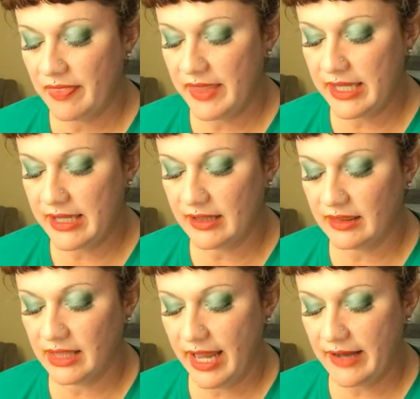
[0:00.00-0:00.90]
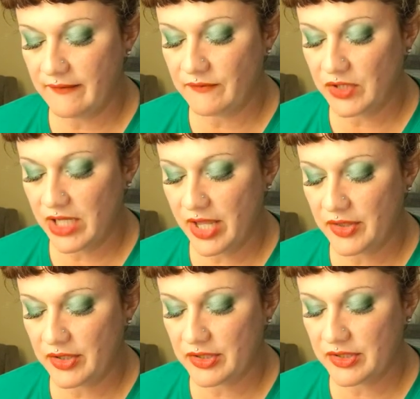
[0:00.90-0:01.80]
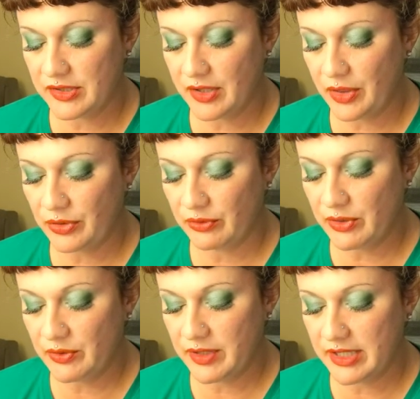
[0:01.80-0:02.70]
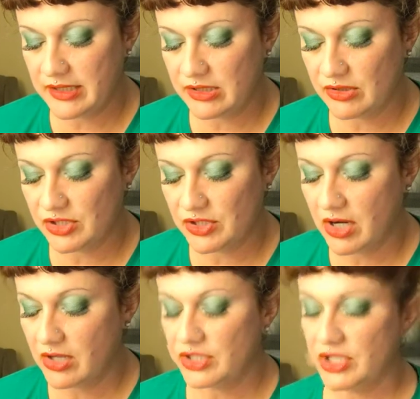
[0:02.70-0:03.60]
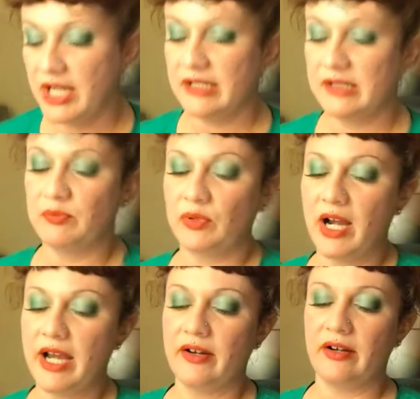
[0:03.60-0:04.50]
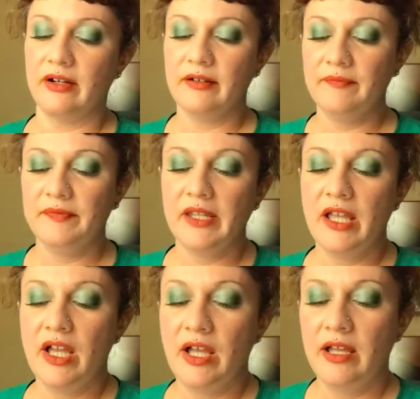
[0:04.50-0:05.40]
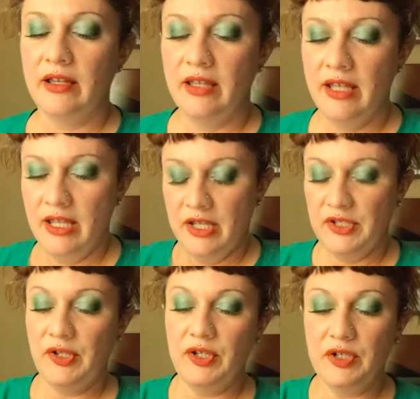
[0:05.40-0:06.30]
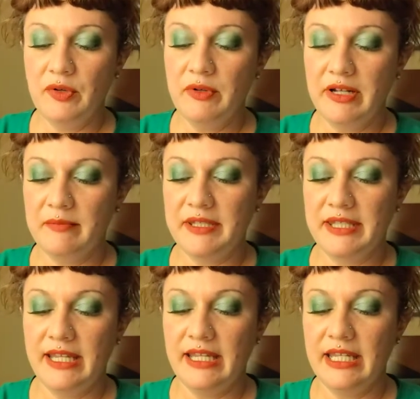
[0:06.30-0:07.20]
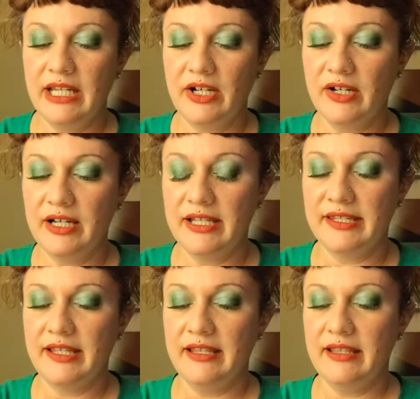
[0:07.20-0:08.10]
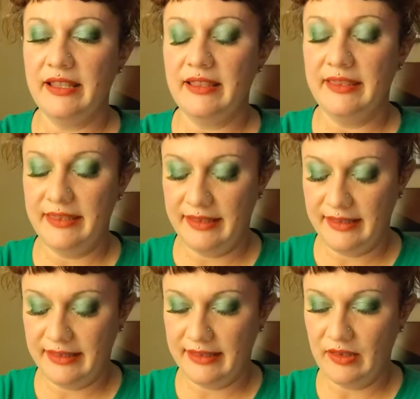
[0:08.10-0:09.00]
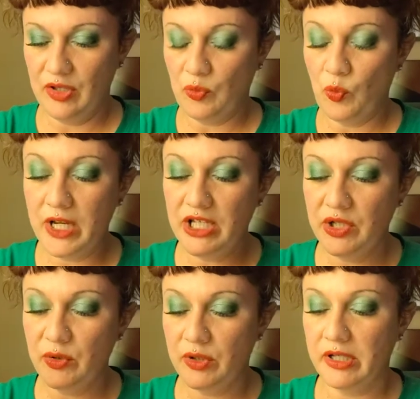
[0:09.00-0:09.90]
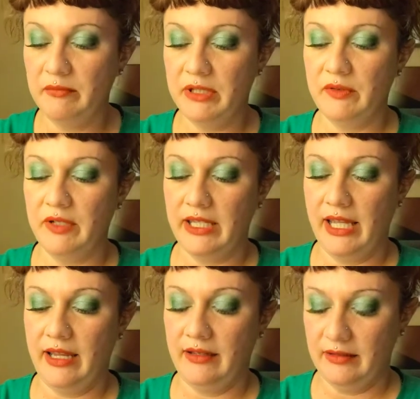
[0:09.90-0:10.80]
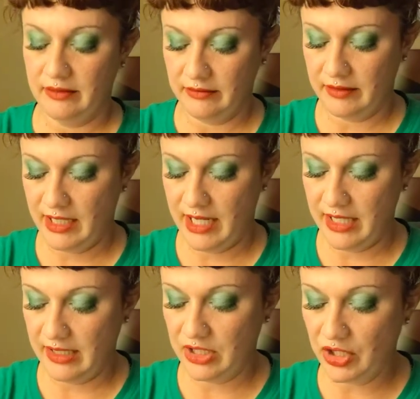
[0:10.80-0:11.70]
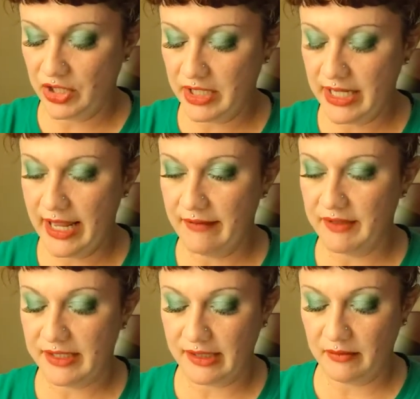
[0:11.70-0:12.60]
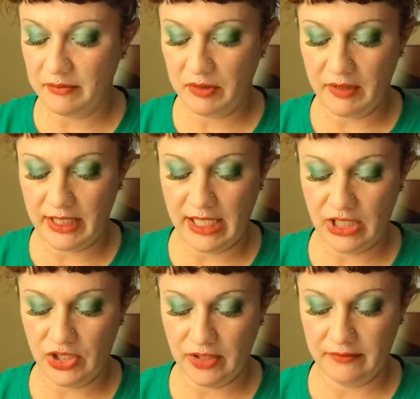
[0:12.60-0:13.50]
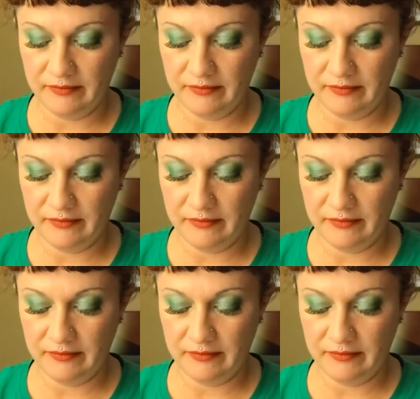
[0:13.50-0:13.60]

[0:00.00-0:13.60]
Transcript: the light for others. Through this, your star shines brighter. So, you know what I'm seeing here is that when you communicate, okay, you're going to have this communication.